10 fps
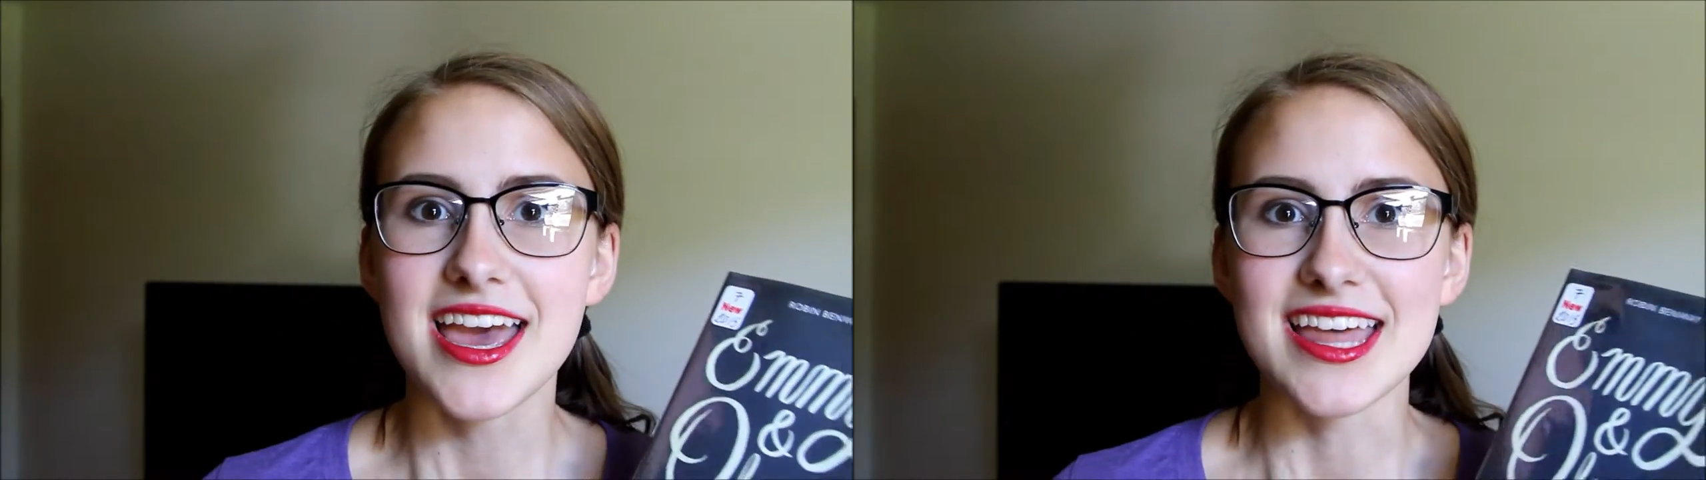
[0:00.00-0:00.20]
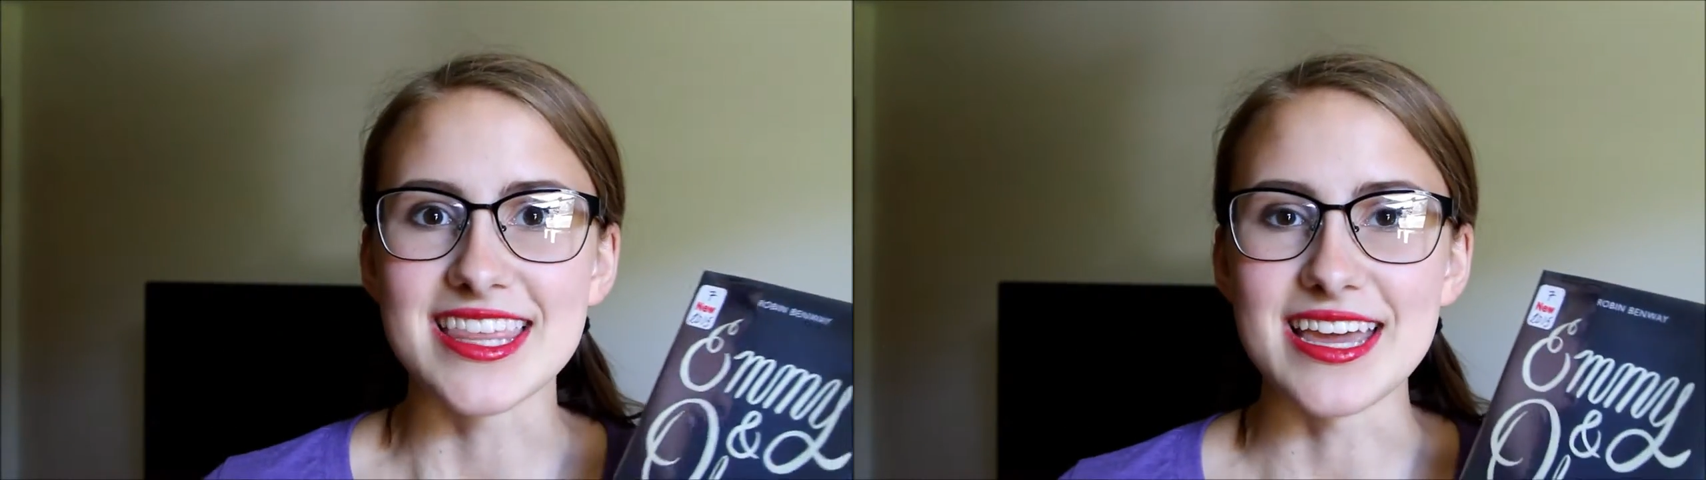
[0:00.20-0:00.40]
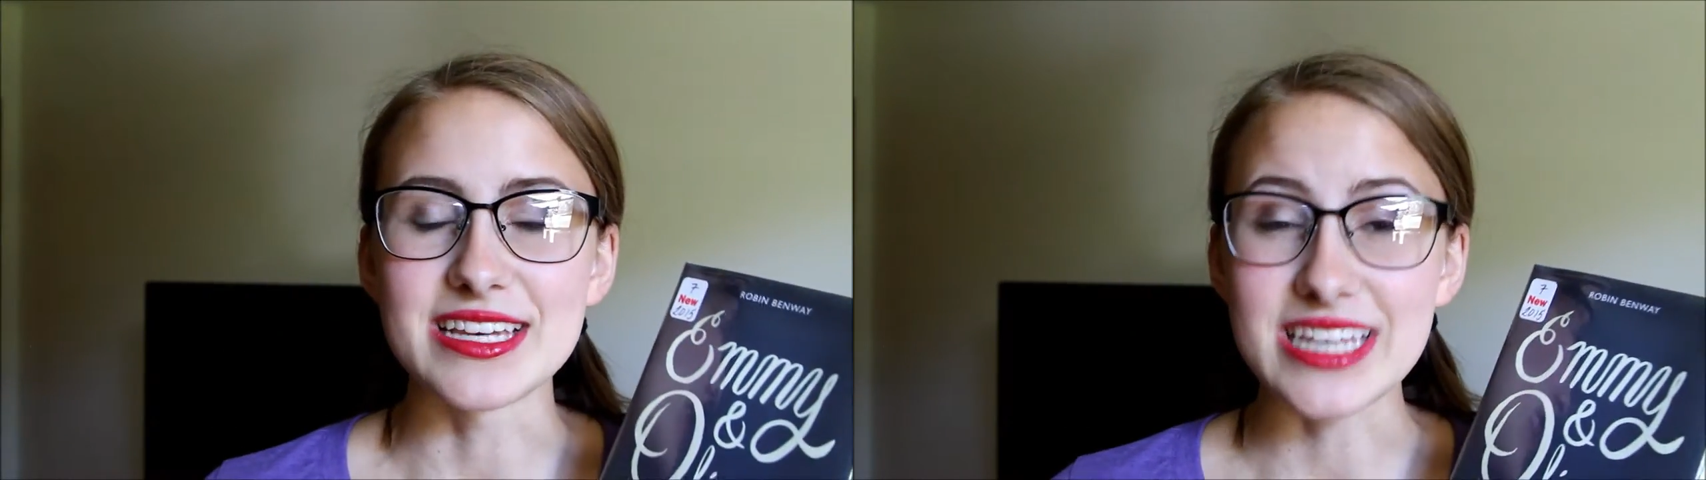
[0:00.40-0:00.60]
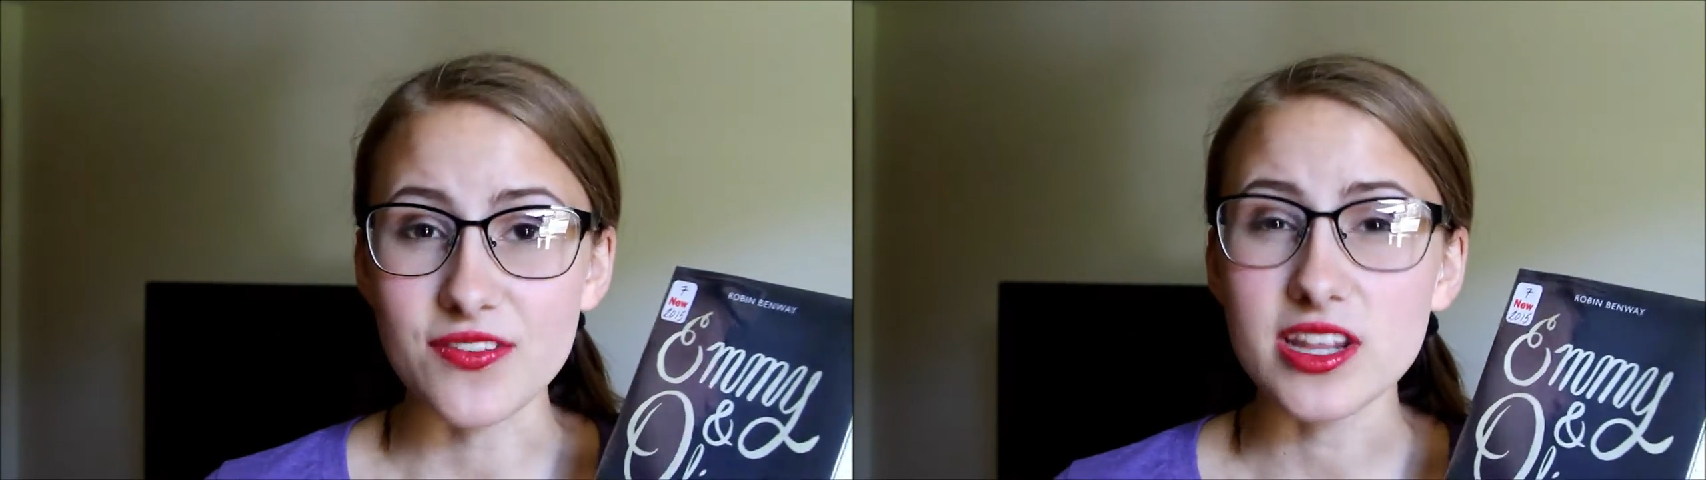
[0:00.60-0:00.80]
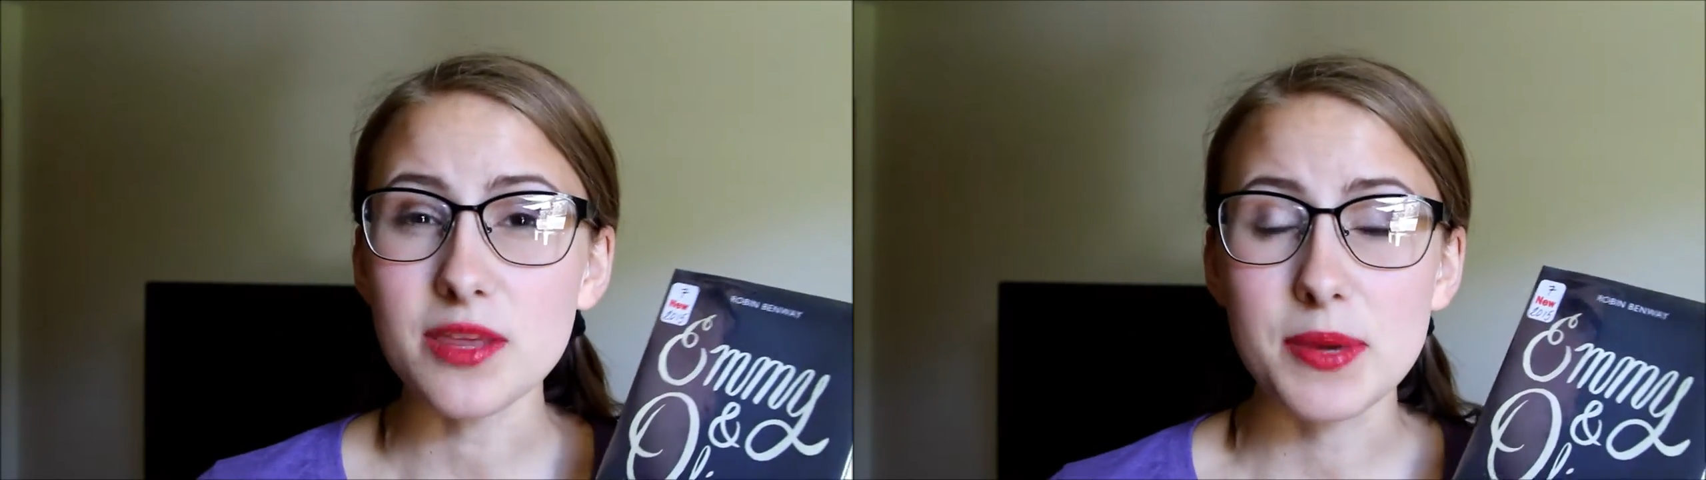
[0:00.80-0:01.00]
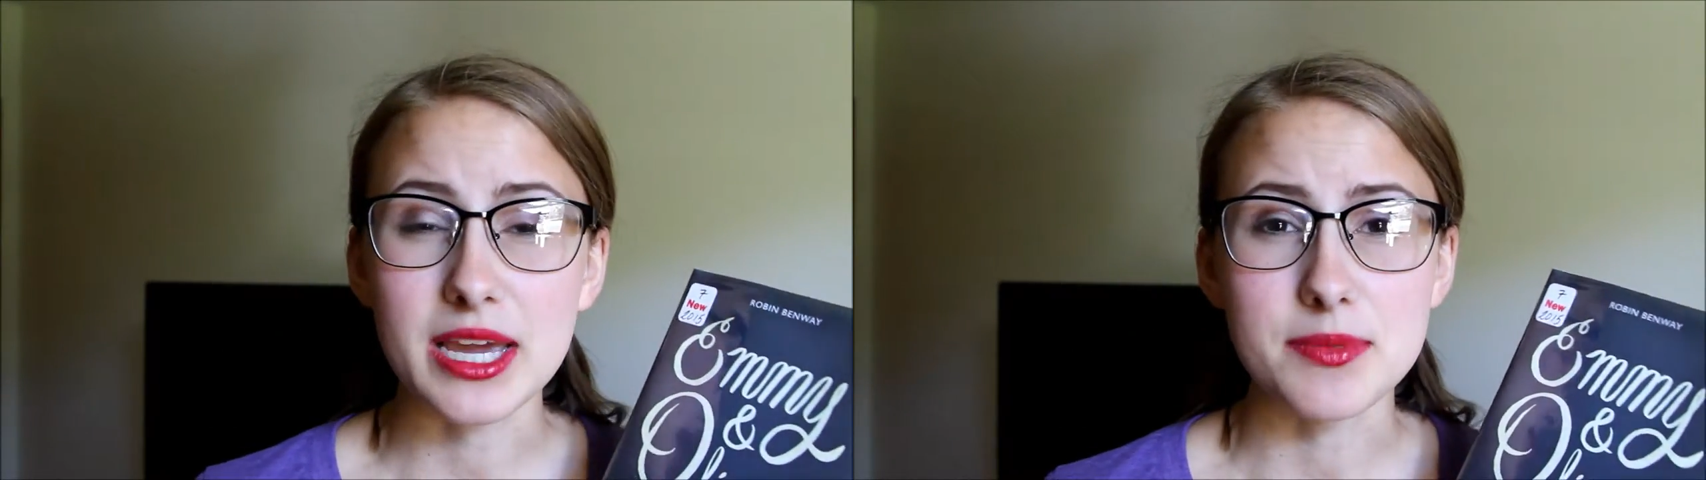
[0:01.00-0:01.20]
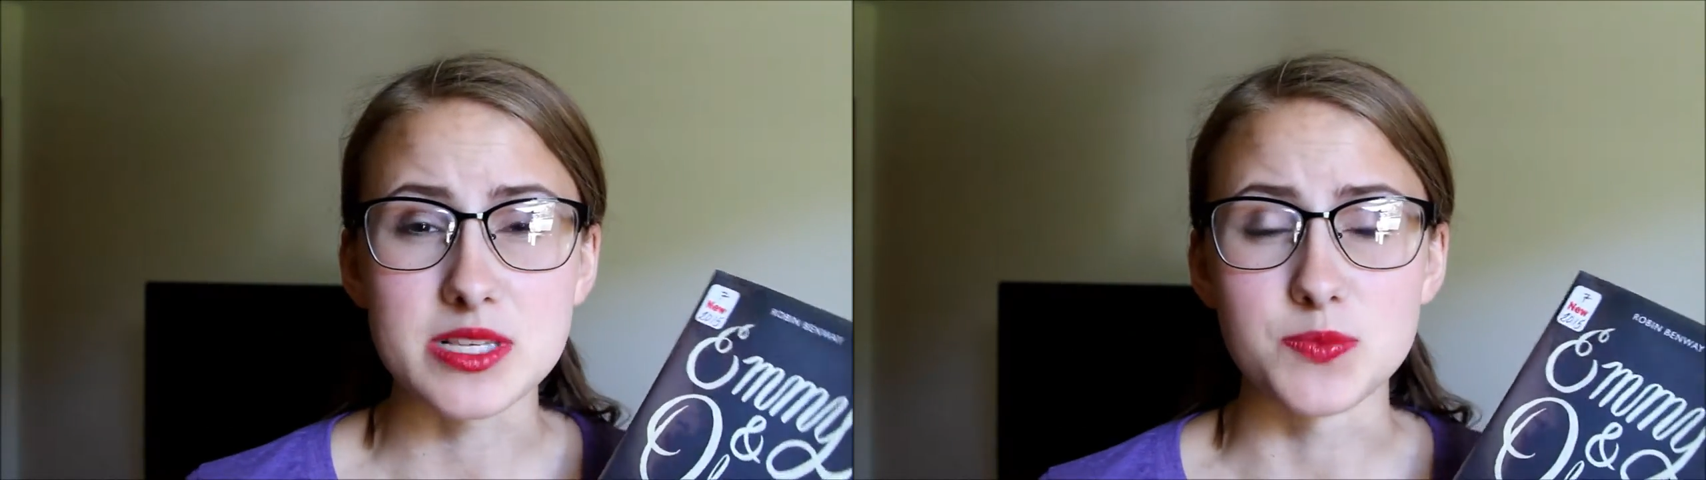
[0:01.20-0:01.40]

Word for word: then definitely pick up this